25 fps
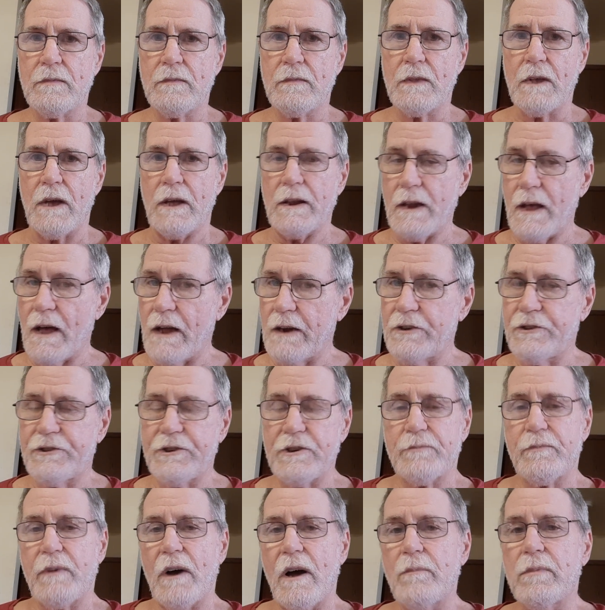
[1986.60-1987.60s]
And that is
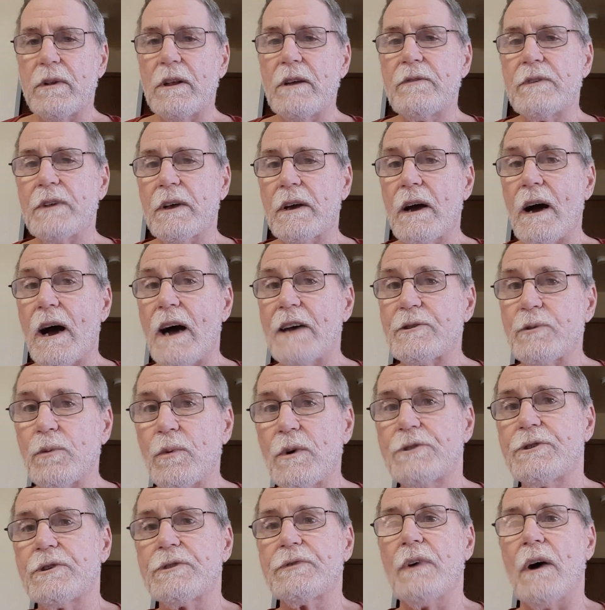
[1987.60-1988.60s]
just by believing the gospel,
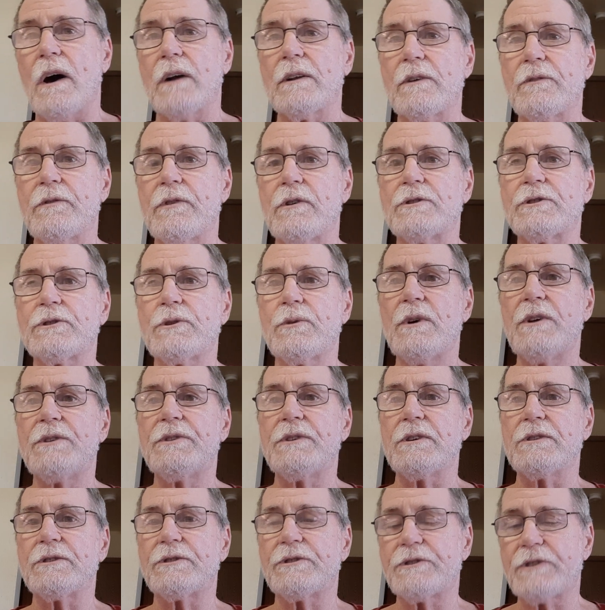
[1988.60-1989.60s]
which is found in 1
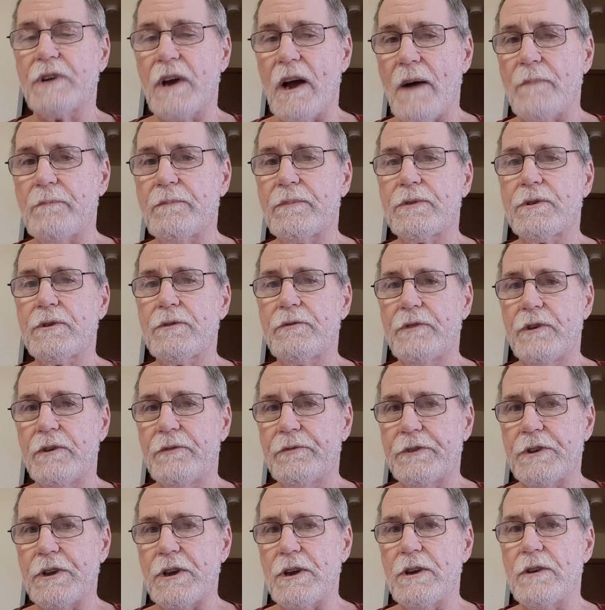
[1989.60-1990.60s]
Corinthians chapter
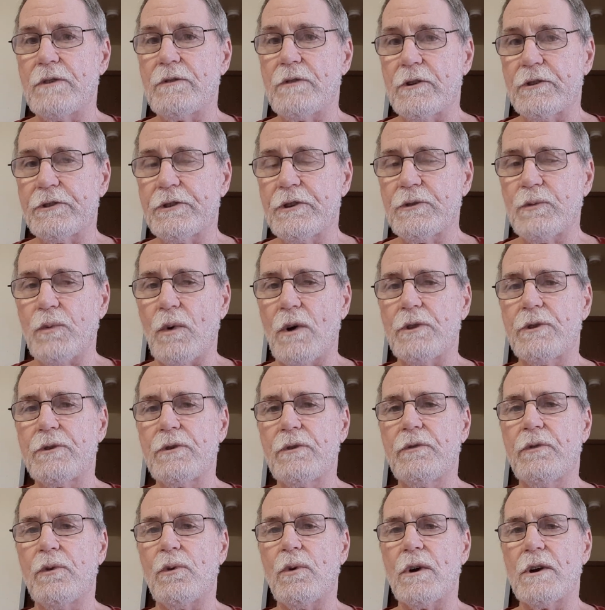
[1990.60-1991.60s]
15, verses 1
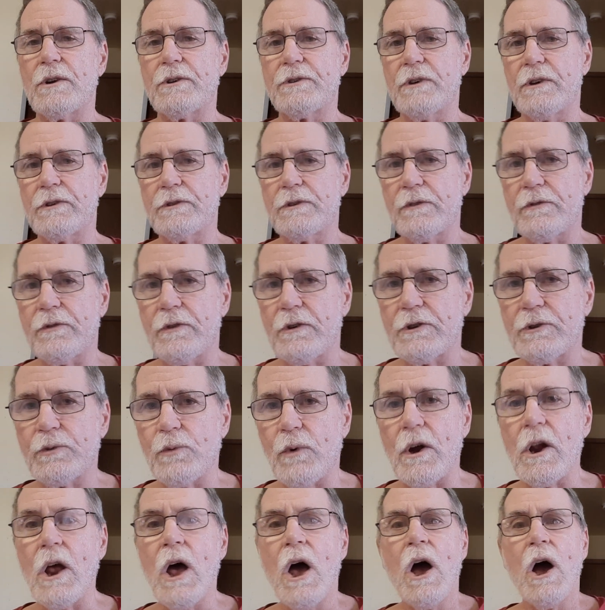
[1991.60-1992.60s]
through 4. It says in verse
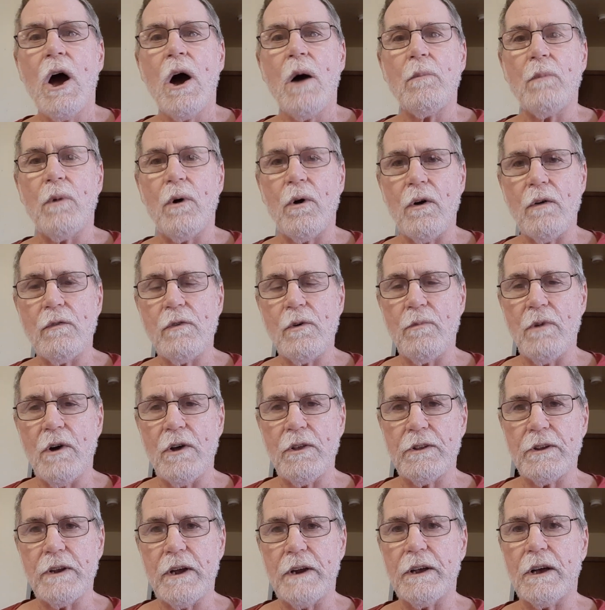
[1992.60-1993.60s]
1, Moreover,
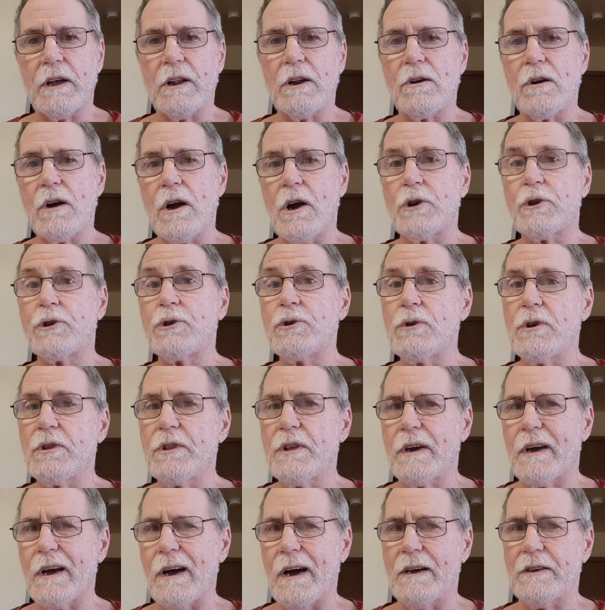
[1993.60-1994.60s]
brethren, I declare unto you
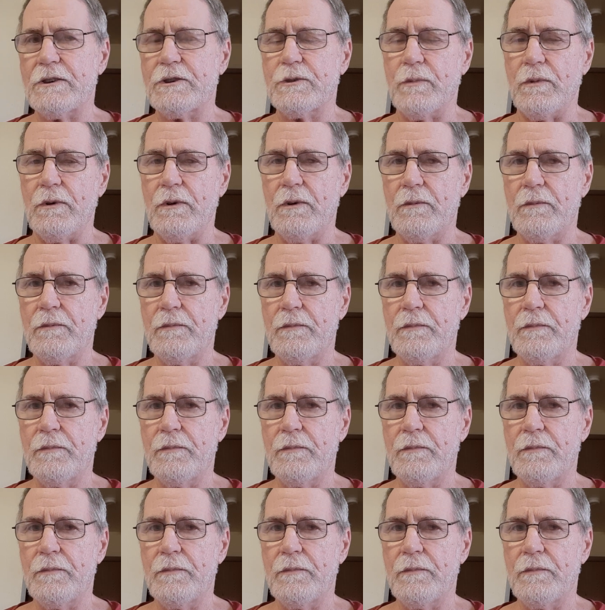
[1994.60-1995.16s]
the gospel,